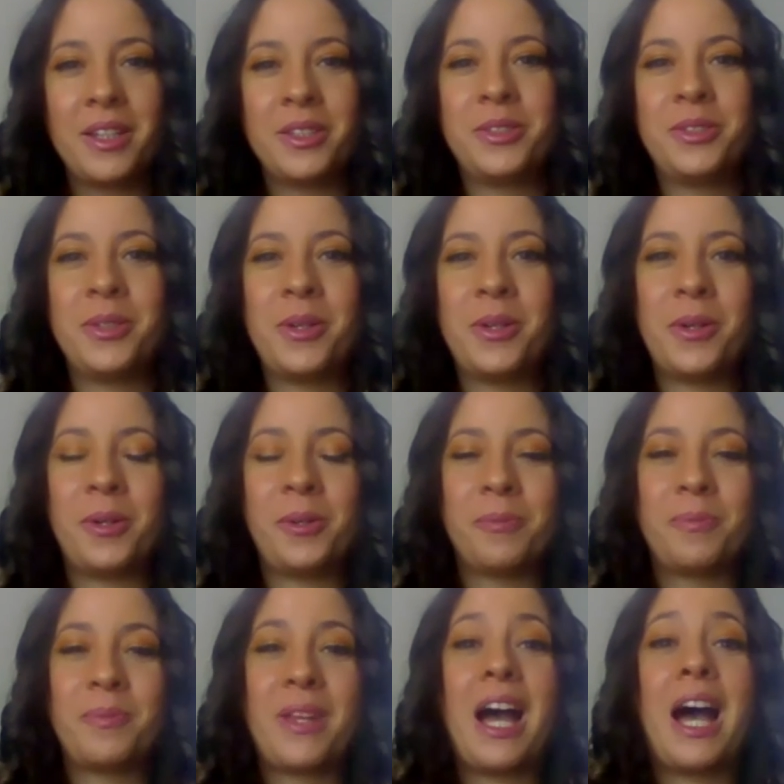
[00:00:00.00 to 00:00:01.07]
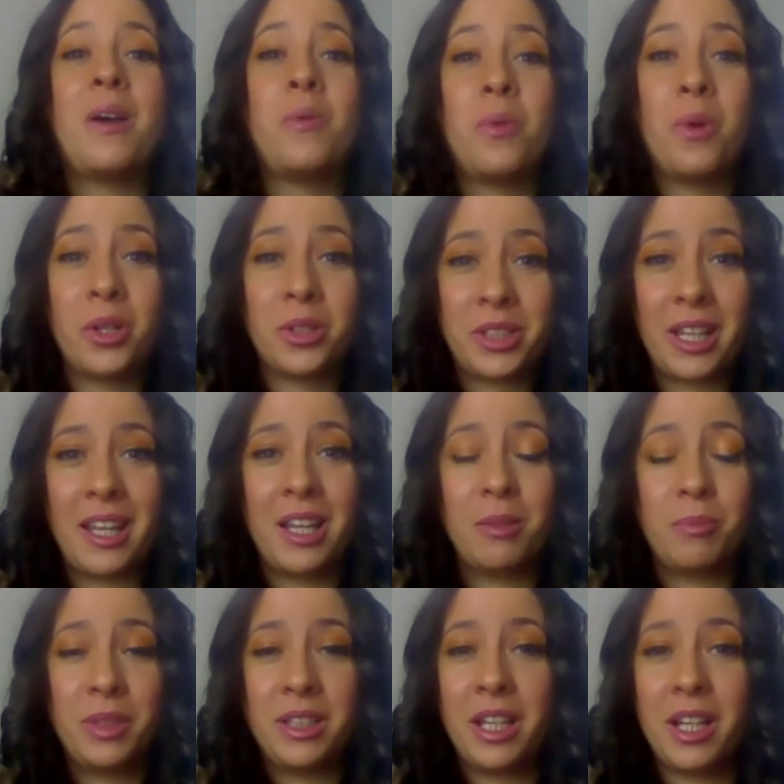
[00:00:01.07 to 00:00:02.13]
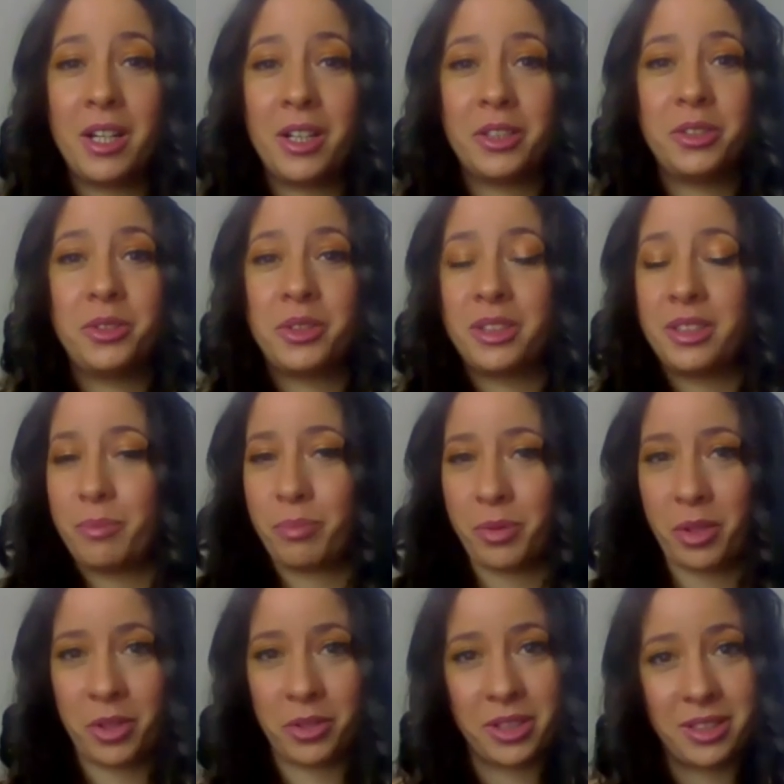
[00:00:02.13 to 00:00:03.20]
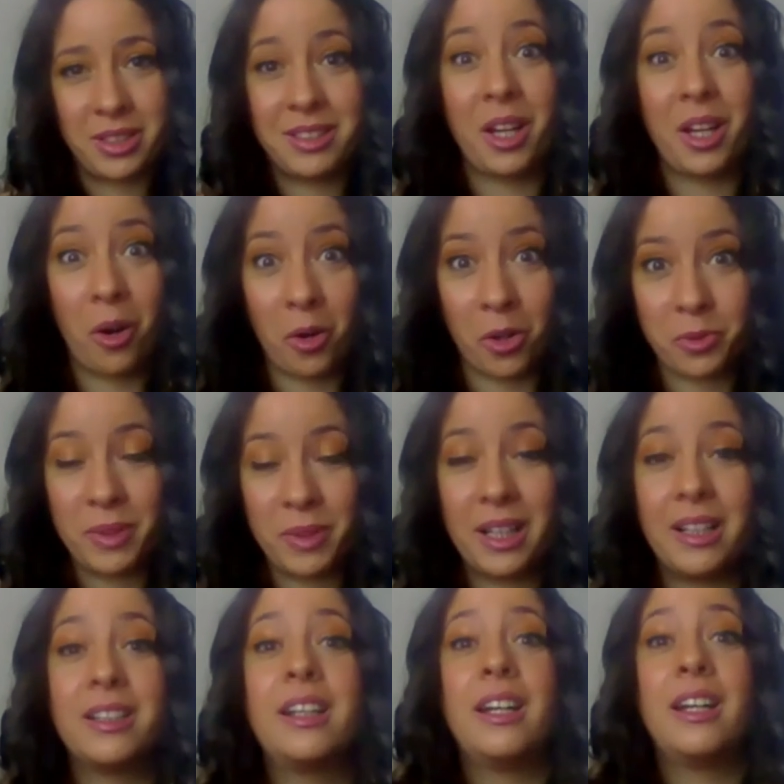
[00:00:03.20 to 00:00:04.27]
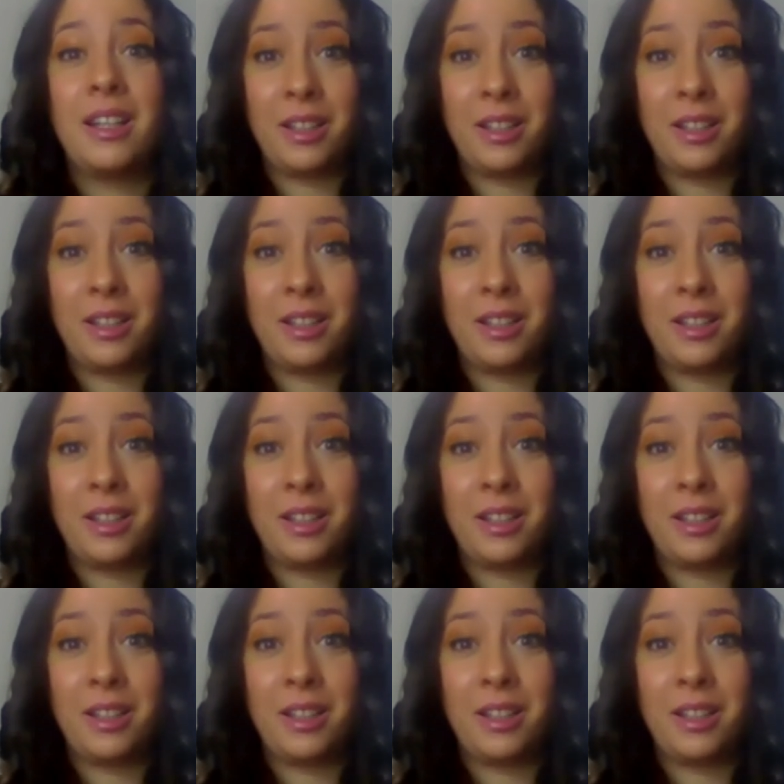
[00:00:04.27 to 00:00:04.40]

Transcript: So I was helping her during the process in the hospital,